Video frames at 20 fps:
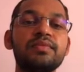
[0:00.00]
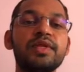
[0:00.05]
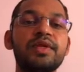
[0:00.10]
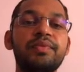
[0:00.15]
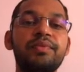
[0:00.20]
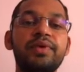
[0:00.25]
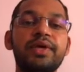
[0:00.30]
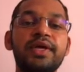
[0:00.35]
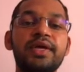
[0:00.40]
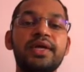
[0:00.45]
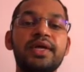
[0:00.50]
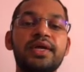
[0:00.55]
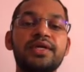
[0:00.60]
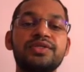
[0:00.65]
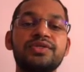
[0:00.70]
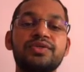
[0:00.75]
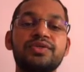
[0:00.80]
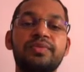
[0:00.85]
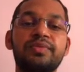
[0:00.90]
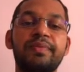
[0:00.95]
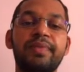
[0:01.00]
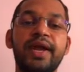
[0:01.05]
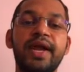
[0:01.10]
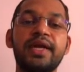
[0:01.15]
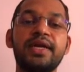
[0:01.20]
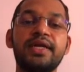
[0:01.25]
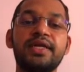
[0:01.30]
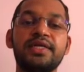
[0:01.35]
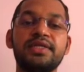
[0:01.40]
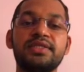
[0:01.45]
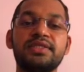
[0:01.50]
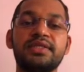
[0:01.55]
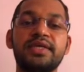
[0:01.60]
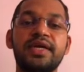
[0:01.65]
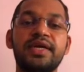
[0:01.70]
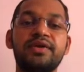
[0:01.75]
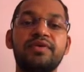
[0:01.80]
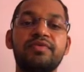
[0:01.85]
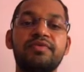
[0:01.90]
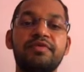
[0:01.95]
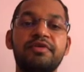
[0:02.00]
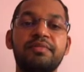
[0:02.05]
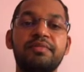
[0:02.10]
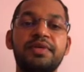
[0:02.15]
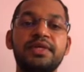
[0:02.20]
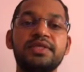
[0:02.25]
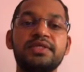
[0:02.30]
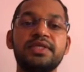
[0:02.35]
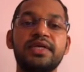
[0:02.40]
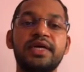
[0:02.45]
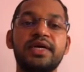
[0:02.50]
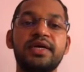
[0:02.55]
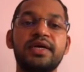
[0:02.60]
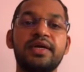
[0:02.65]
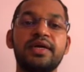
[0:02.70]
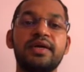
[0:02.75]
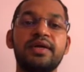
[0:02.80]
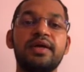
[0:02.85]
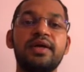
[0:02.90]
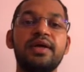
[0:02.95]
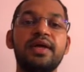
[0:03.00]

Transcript: Beginners should practice 10 to 15 seconds